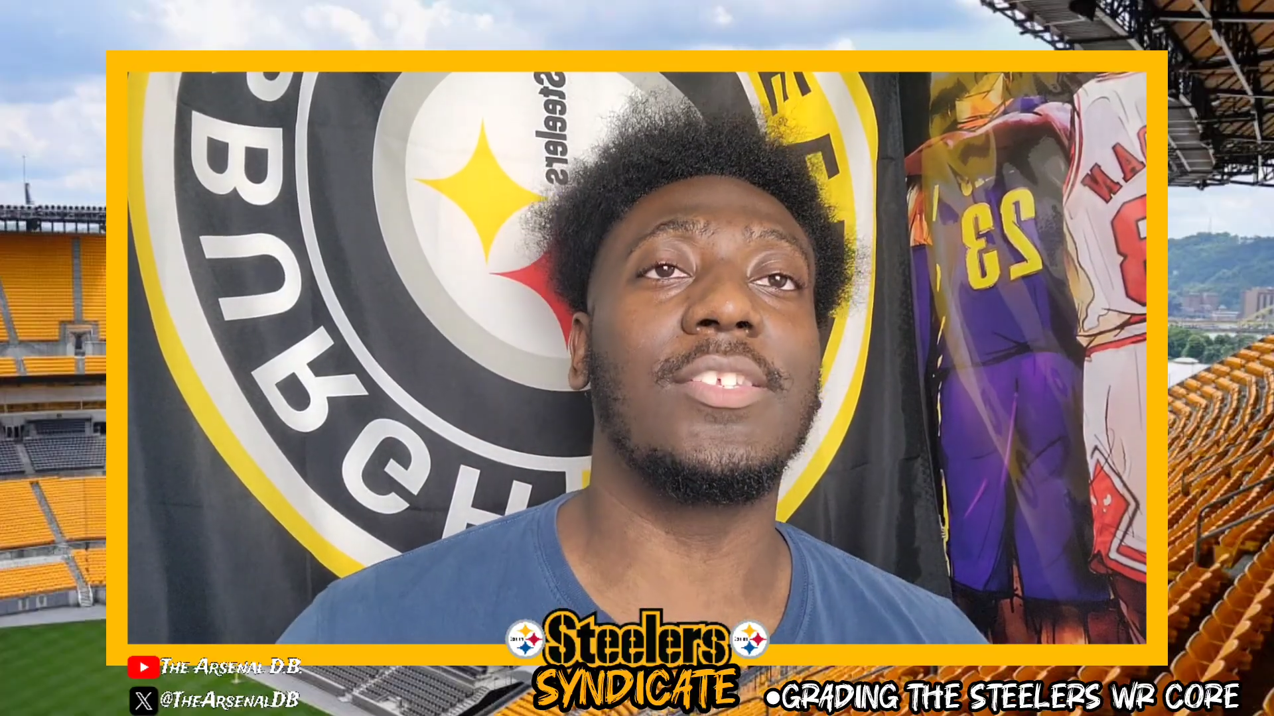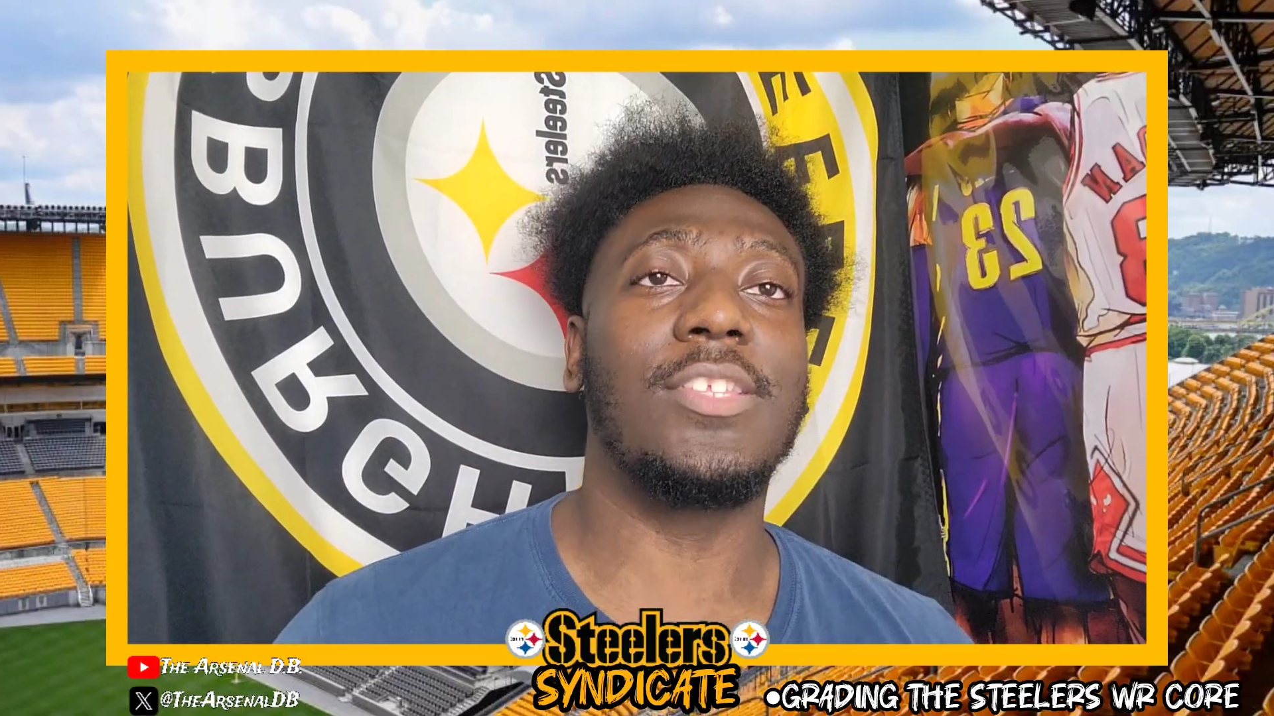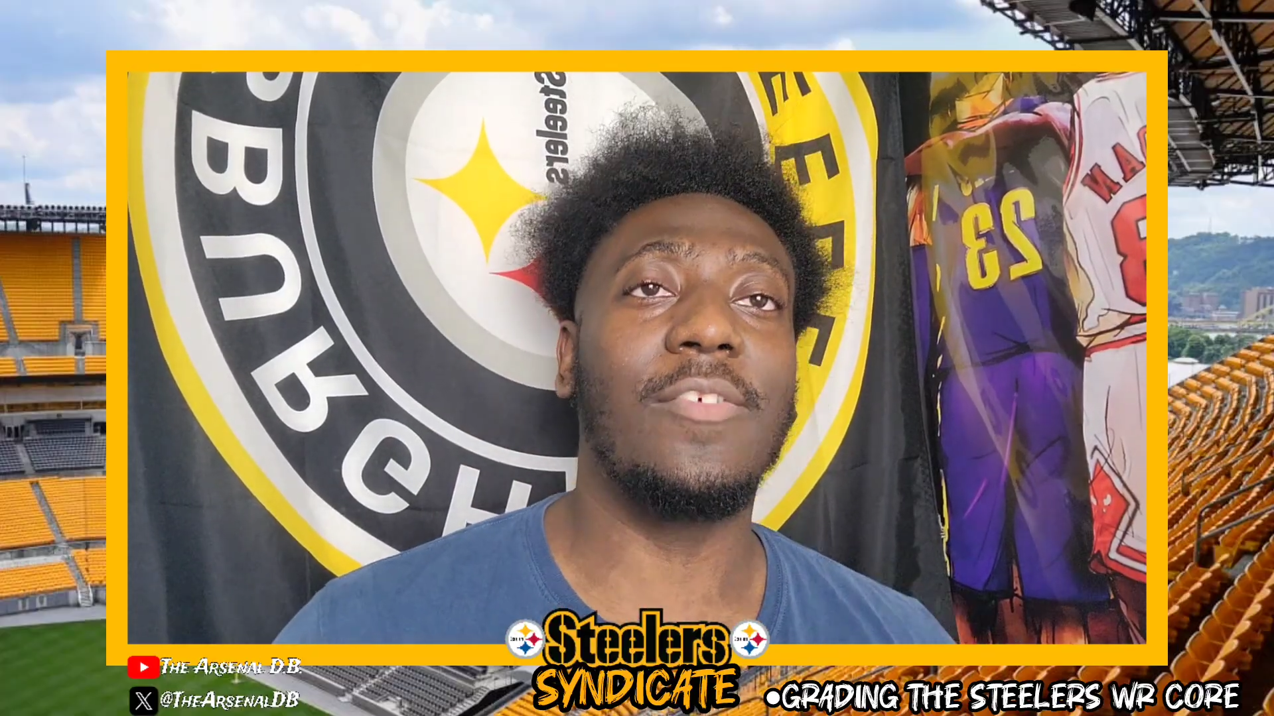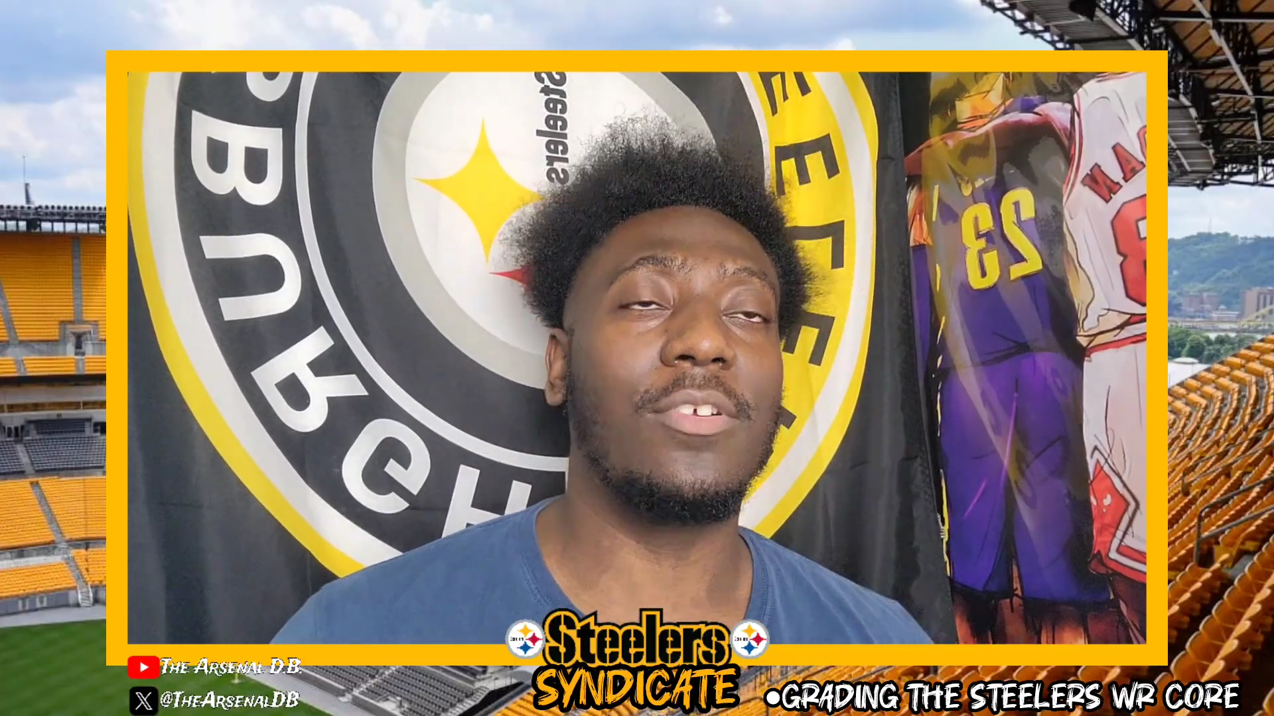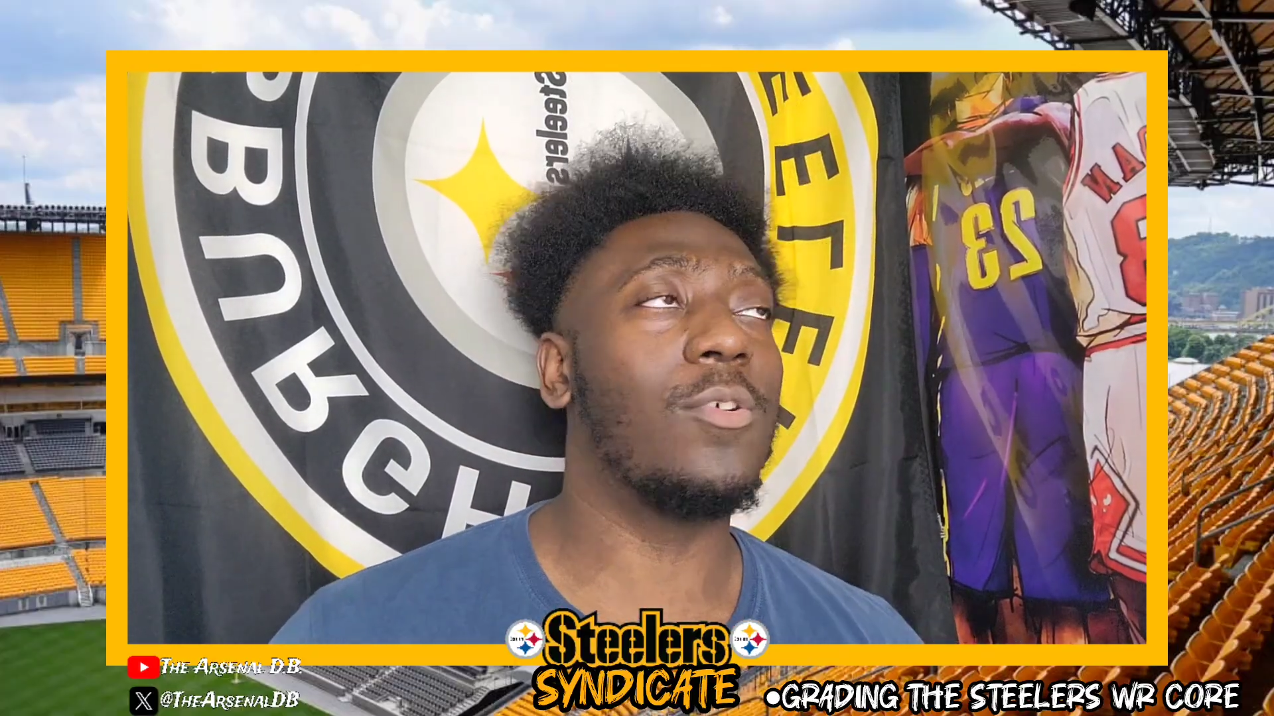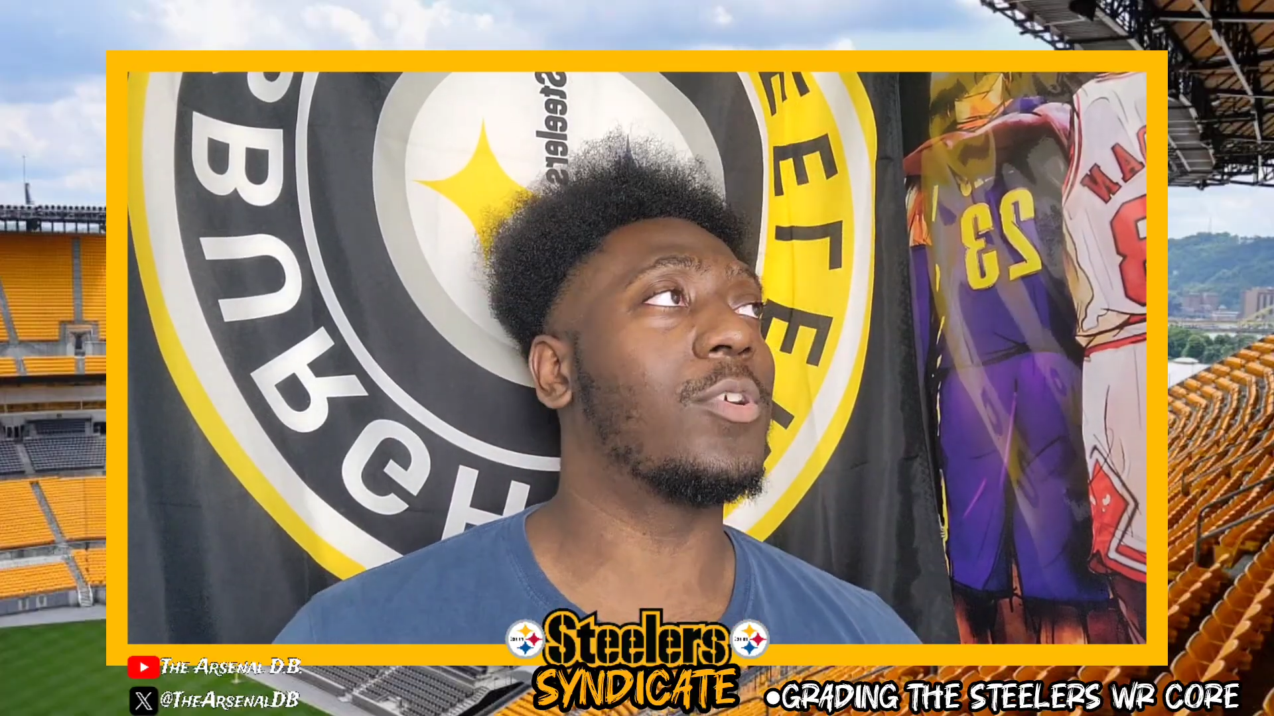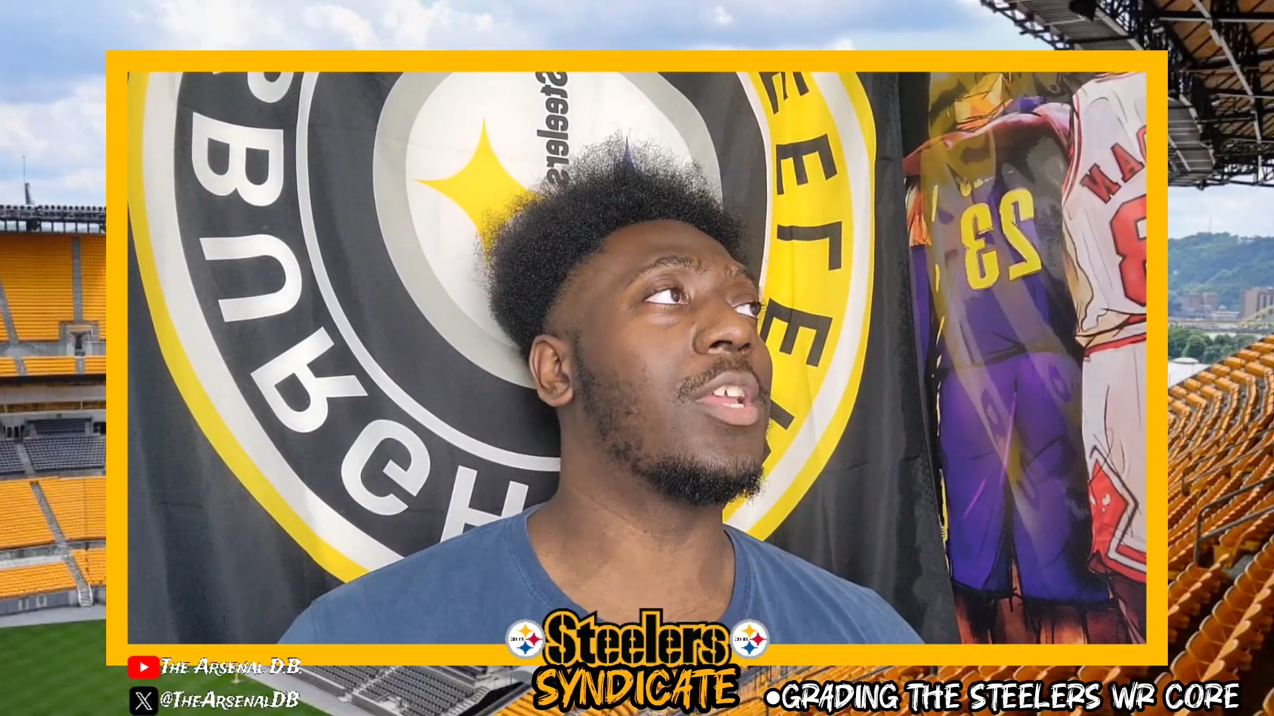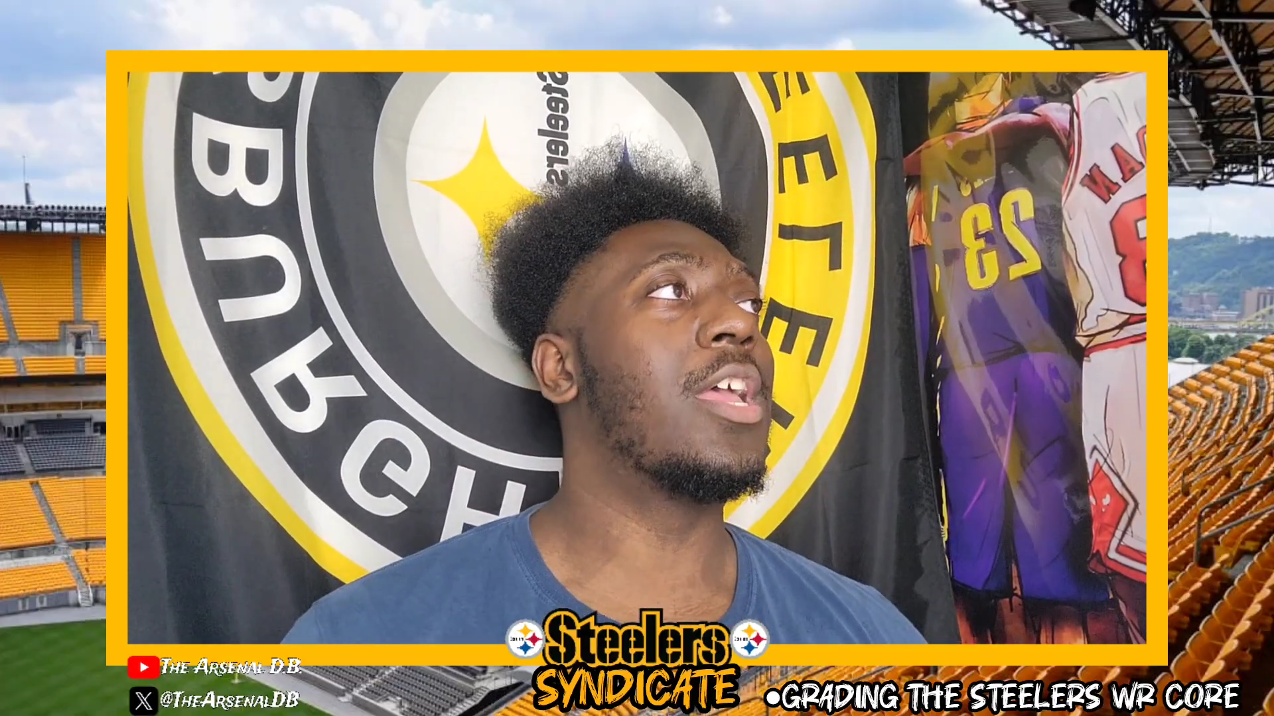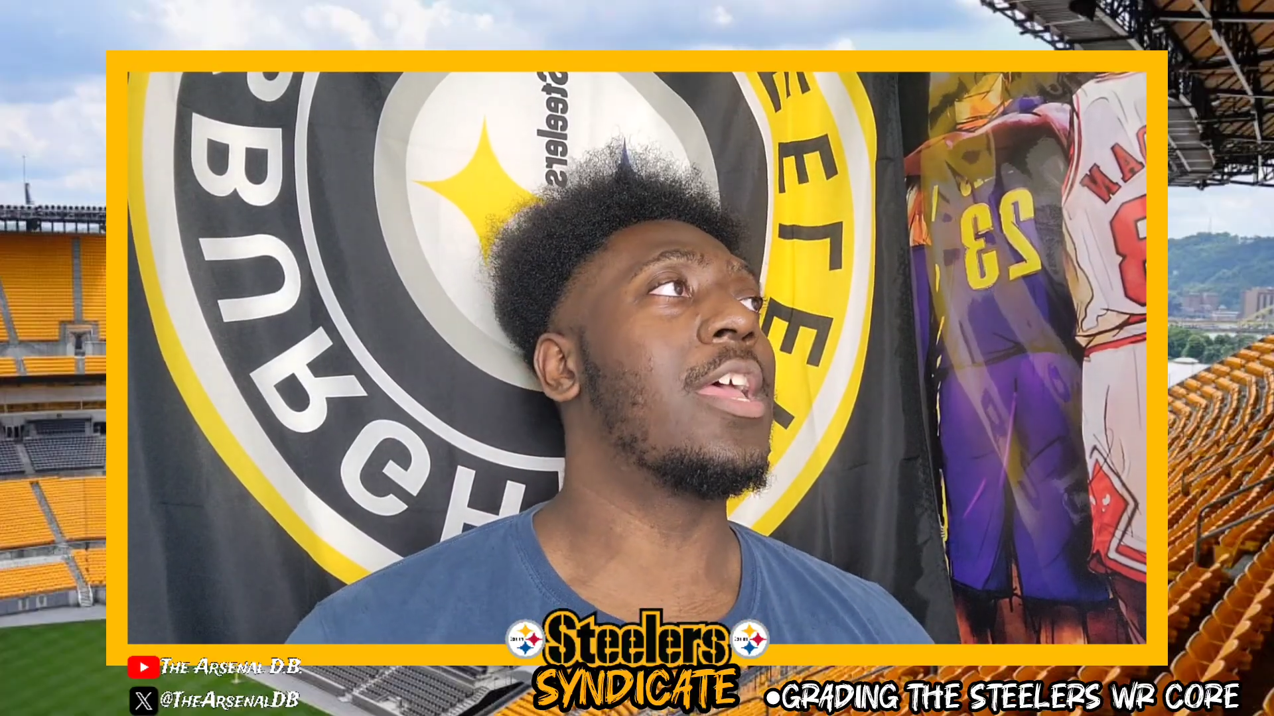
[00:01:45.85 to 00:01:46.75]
and stuff, of course,